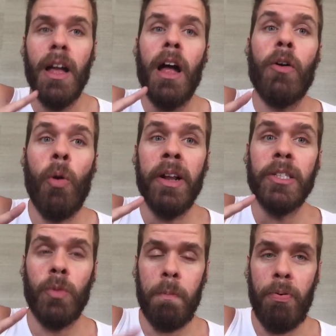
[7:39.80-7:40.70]
According
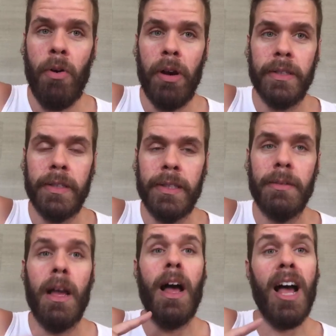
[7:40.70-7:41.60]
to reports,
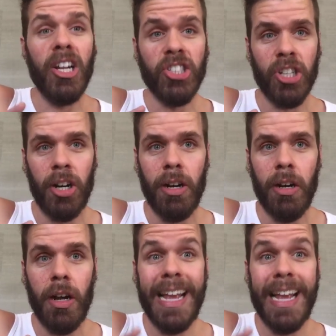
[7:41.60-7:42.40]
Usher